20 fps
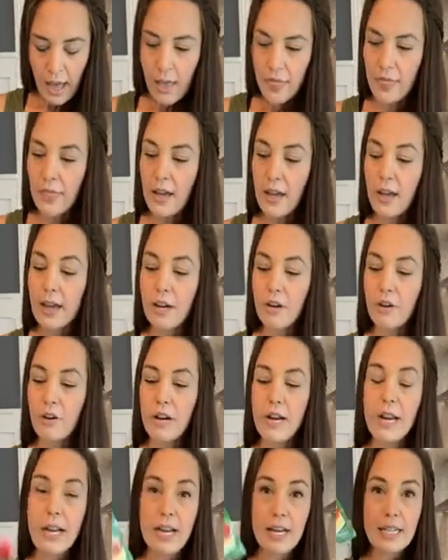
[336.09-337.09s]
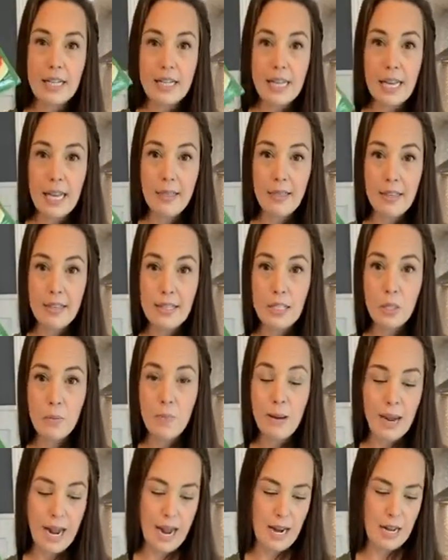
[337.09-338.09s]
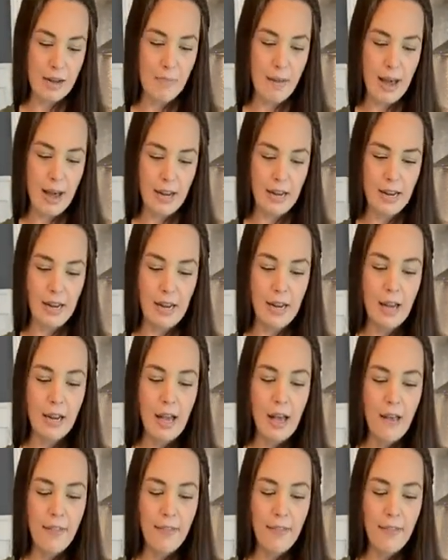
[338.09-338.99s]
The ingredients in this spaghetti packet,